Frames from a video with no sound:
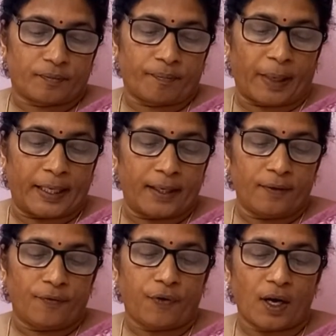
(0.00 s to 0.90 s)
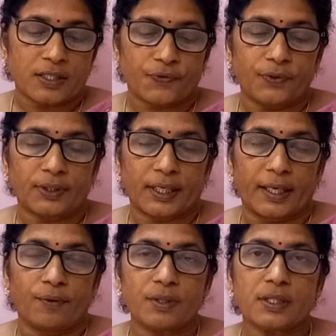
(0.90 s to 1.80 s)
by
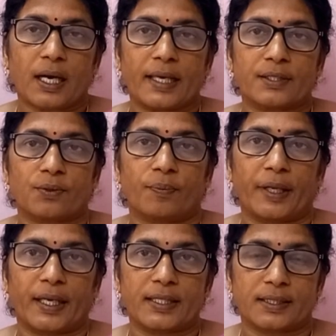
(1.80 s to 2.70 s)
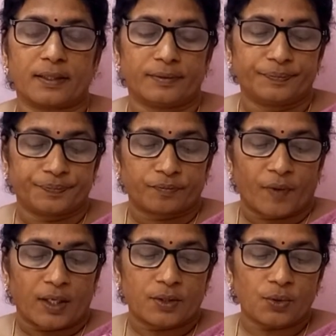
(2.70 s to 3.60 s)
phosphotriose isomerase.
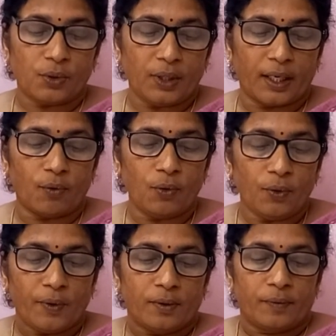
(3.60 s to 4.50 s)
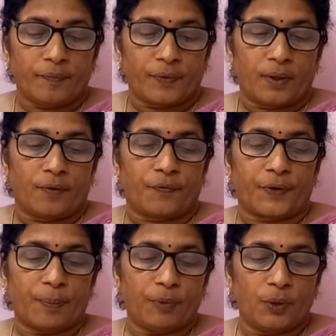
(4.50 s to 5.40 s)
So now
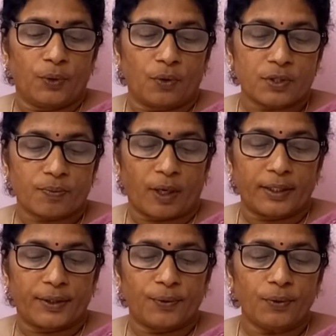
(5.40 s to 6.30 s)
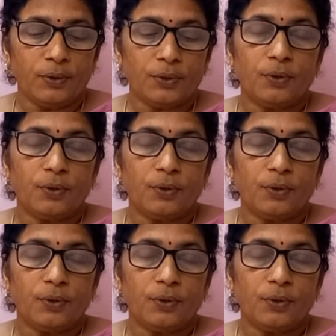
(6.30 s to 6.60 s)
from glucose molecule,